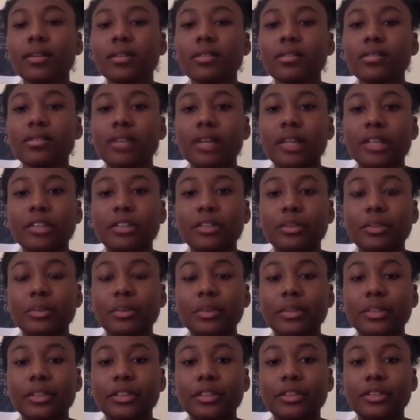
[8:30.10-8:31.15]
So I just
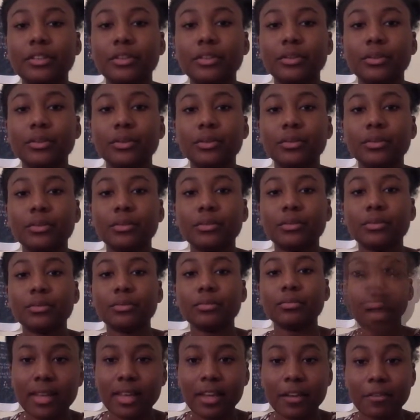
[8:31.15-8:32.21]
wanted to
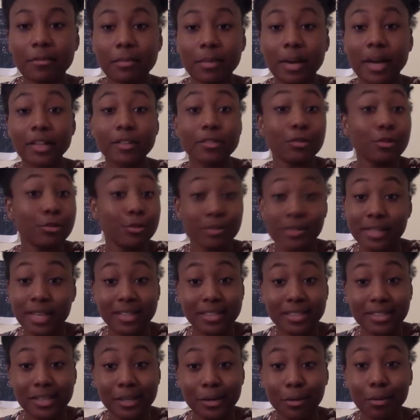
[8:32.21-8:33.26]
give my 2
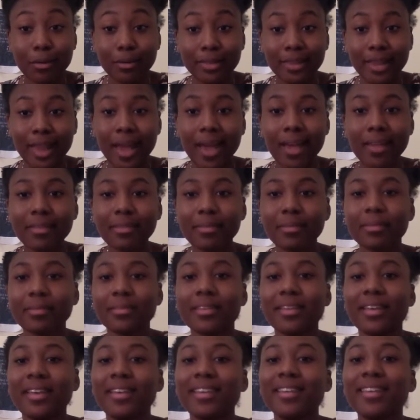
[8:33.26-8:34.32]
cents in on
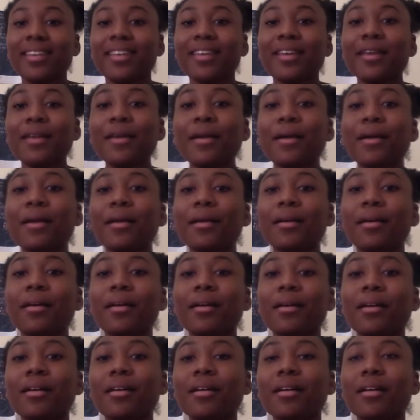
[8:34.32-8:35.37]
that.
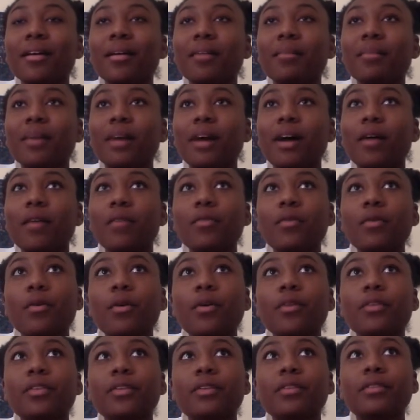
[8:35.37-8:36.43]
But
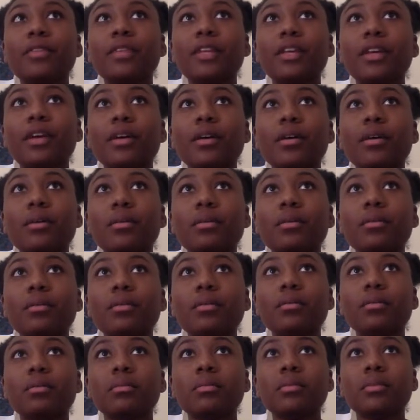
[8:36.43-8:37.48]
overall, the video
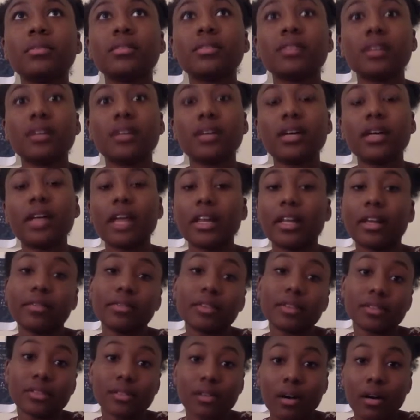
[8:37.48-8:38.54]
was good. I love
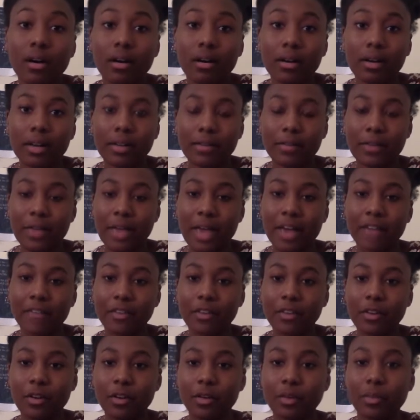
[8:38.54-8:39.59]
the song. If you
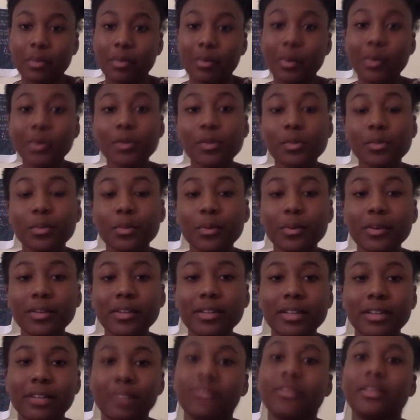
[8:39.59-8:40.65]
haven't heard of
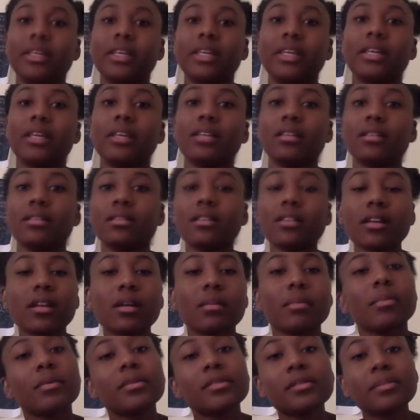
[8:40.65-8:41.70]
Motorsport, definitely look it
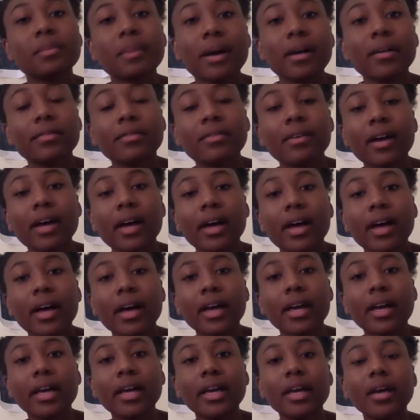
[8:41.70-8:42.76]
up on
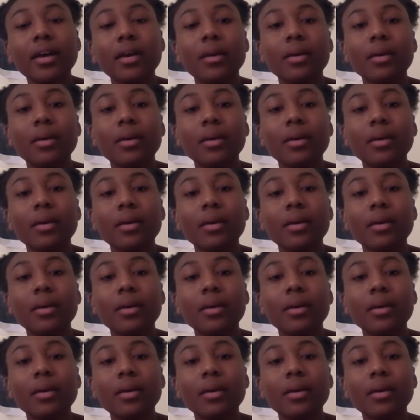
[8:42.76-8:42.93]
Spotify